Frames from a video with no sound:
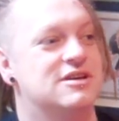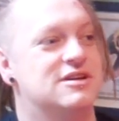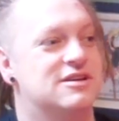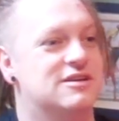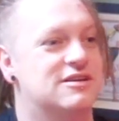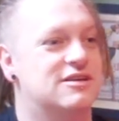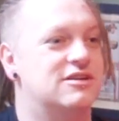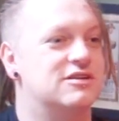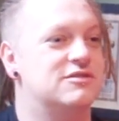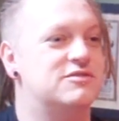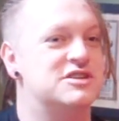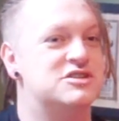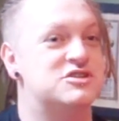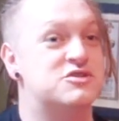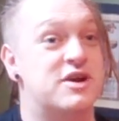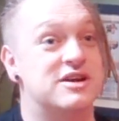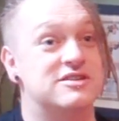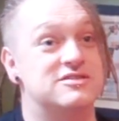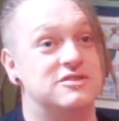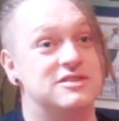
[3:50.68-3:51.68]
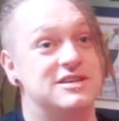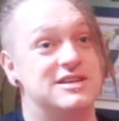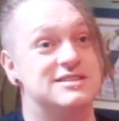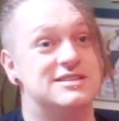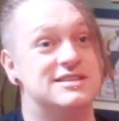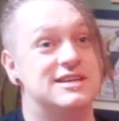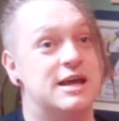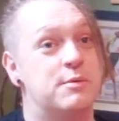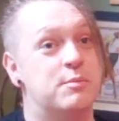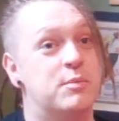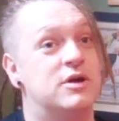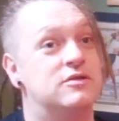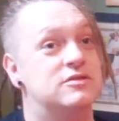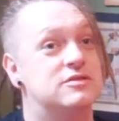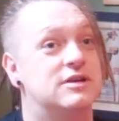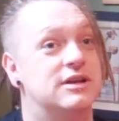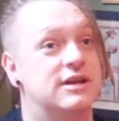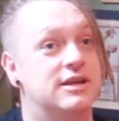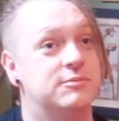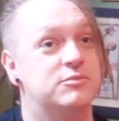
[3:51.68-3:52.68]
kind of interacts on the internet
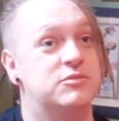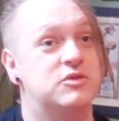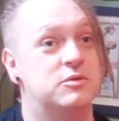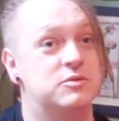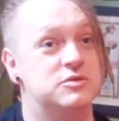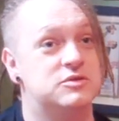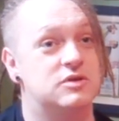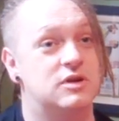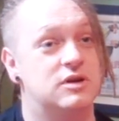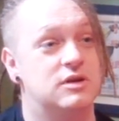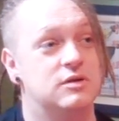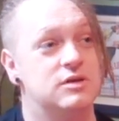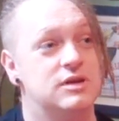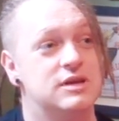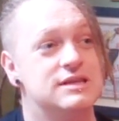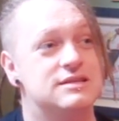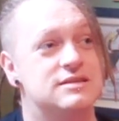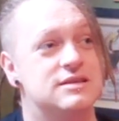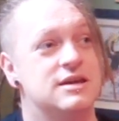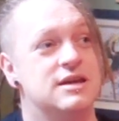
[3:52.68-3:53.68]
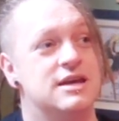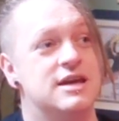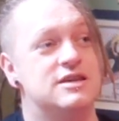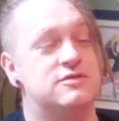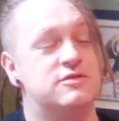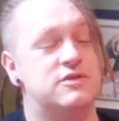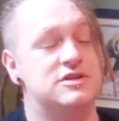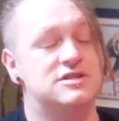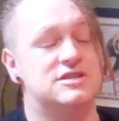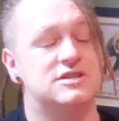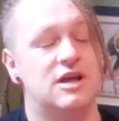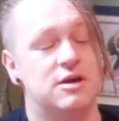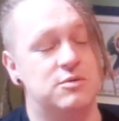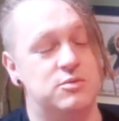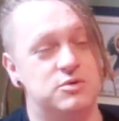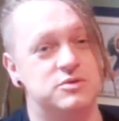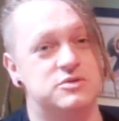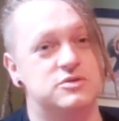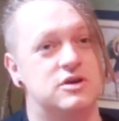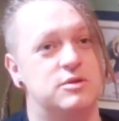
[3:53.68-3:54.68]
mostly. So it's very slow, but
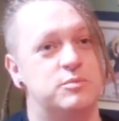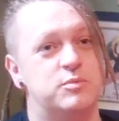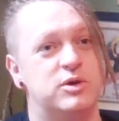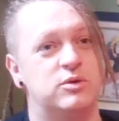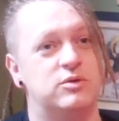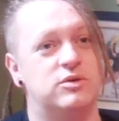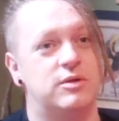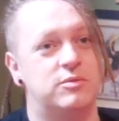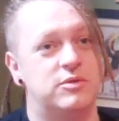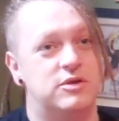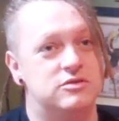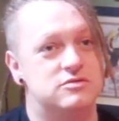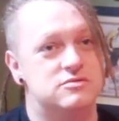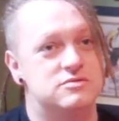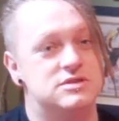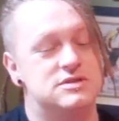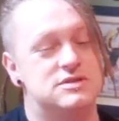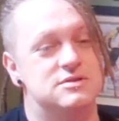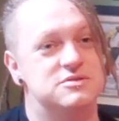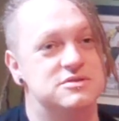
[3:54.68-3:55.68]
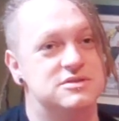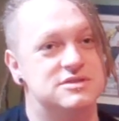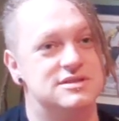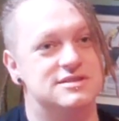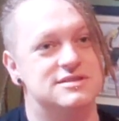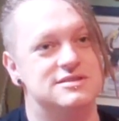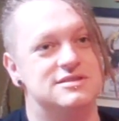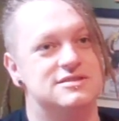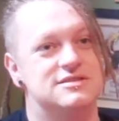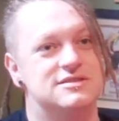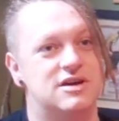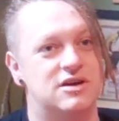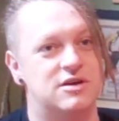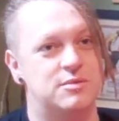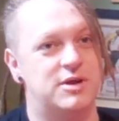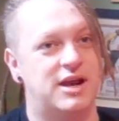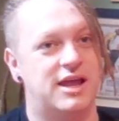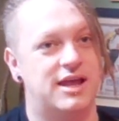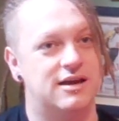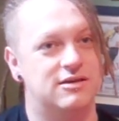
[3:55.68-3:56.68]
we're trying to build up those resources as time
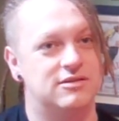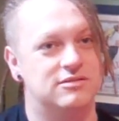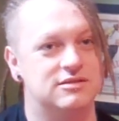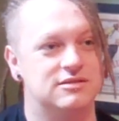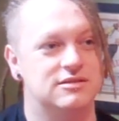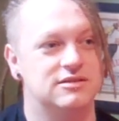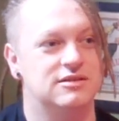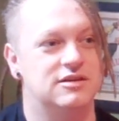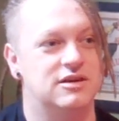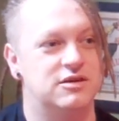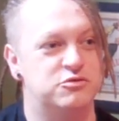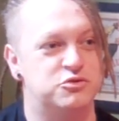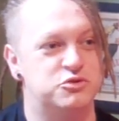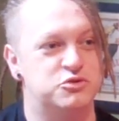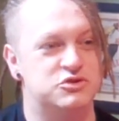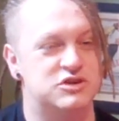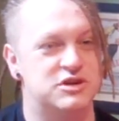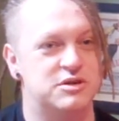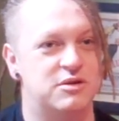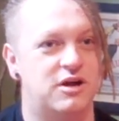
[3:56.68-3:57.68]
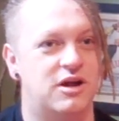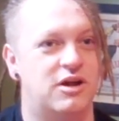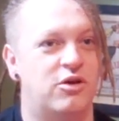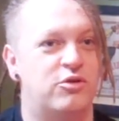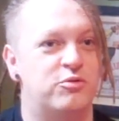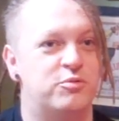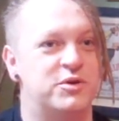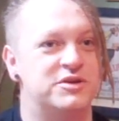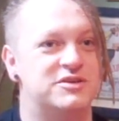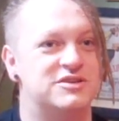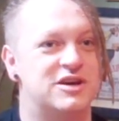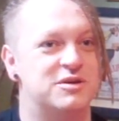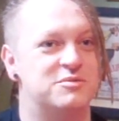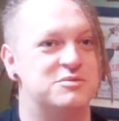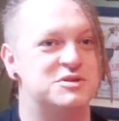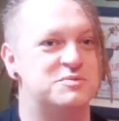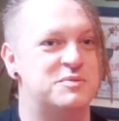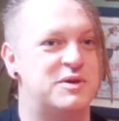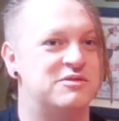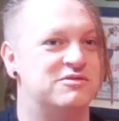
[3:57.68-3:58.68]
allows. Unfortunately, a lot of my time is
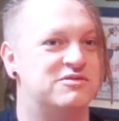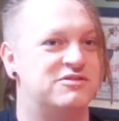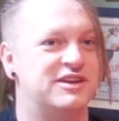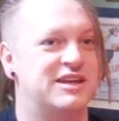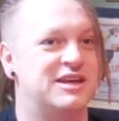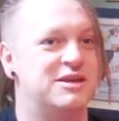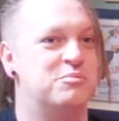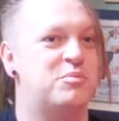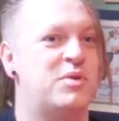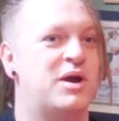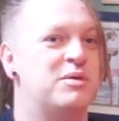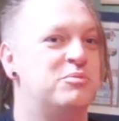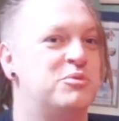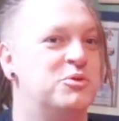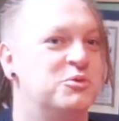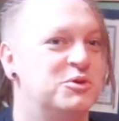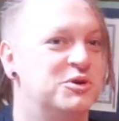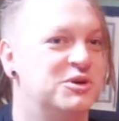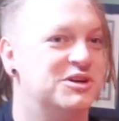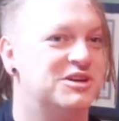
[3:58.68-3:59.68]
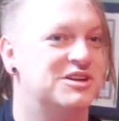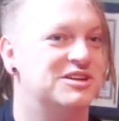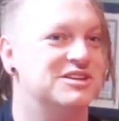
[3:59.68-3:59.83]
spent filling in paperwork